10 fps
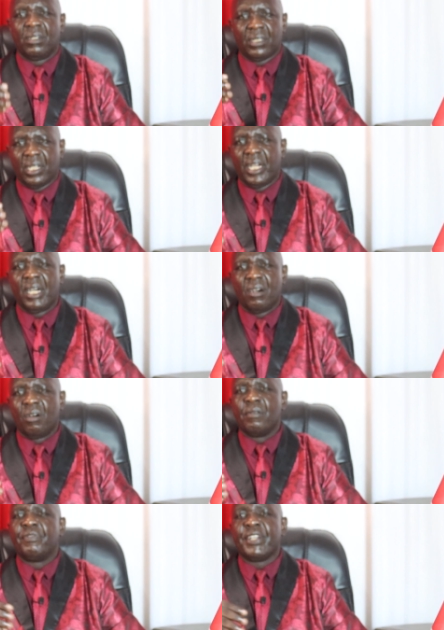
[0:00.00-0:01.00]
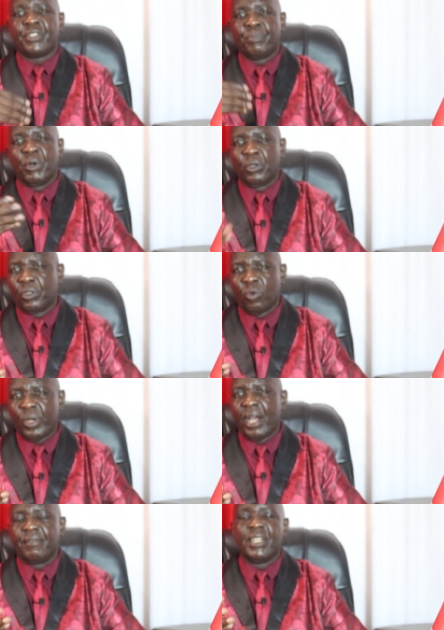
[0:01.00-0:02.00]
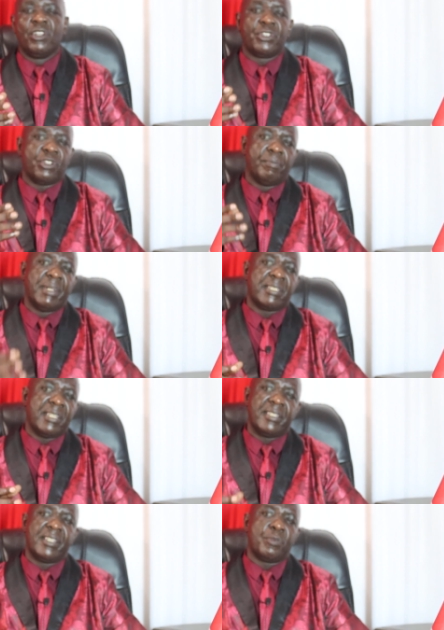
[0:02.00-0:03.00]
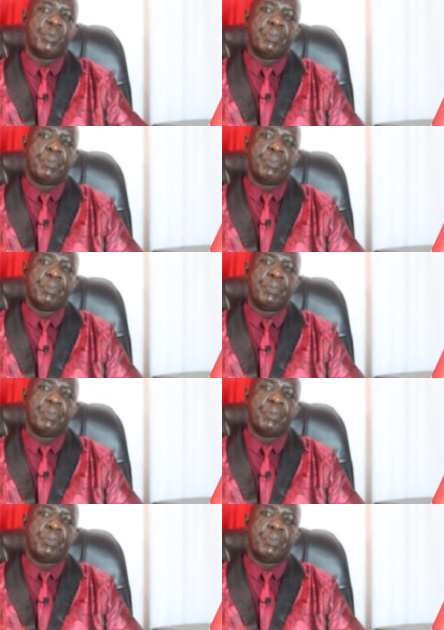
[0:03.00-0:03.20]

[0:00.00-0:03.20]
Okay? On Facebook, we have a lot of messages.